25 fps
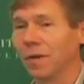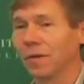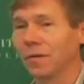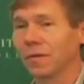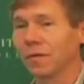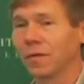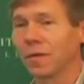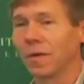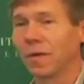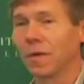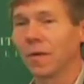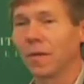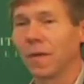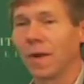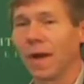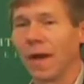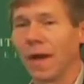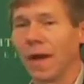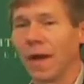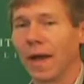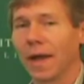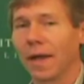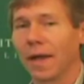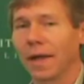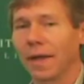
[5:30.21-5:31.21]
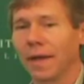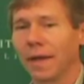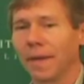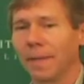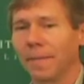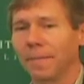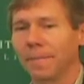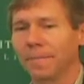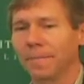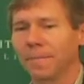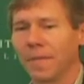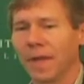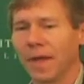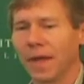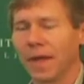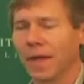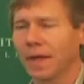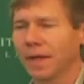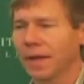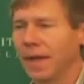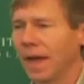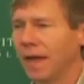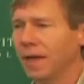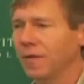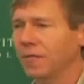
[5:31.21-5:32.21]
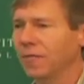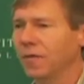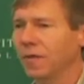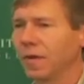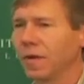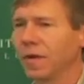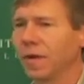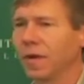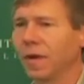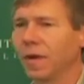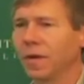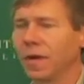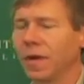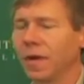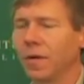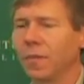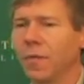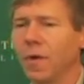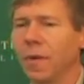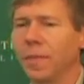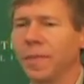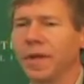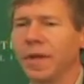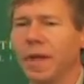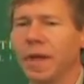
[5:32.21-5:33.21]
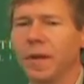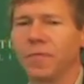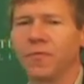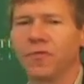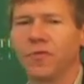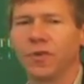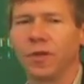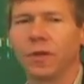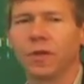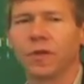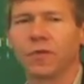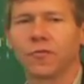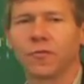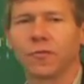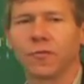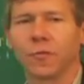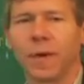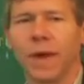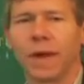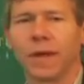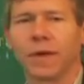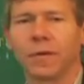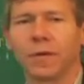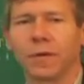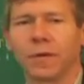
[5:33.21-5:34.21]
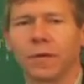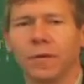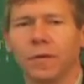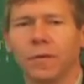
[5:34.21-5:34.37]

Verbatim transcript: And so I um, engaged a, a young woman named Gina Schrader,